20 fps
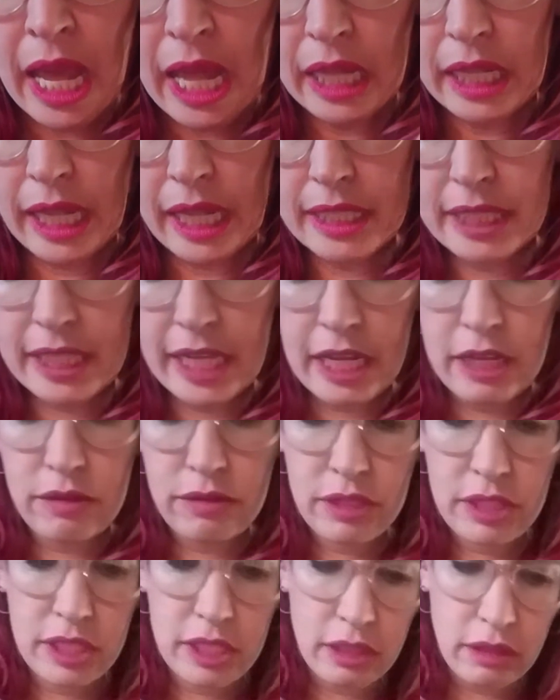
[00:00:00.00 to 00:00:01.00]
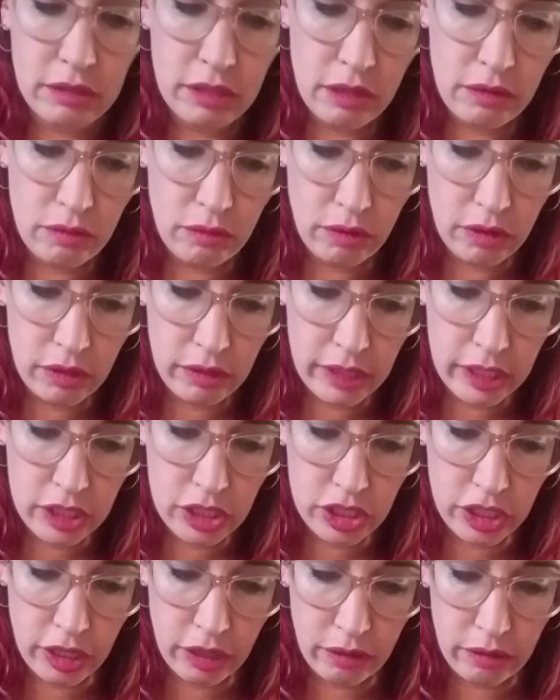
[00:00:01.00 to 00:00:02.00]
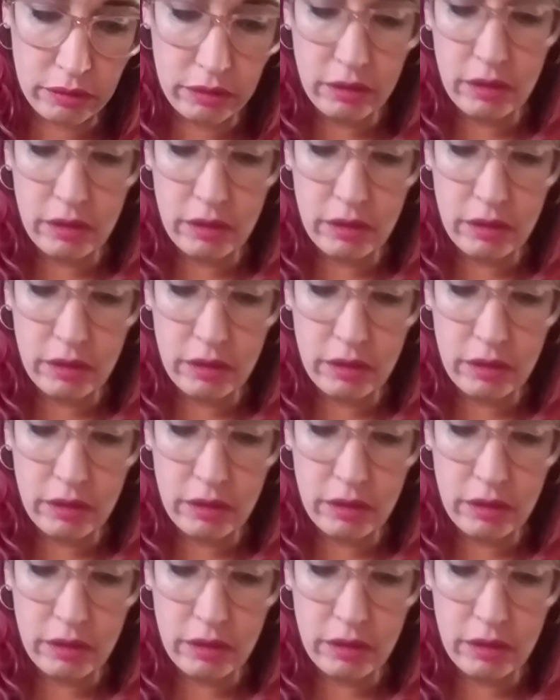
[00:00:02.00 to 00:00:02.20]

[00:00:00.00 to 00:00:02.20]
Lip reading: Let's say you still don't order in June.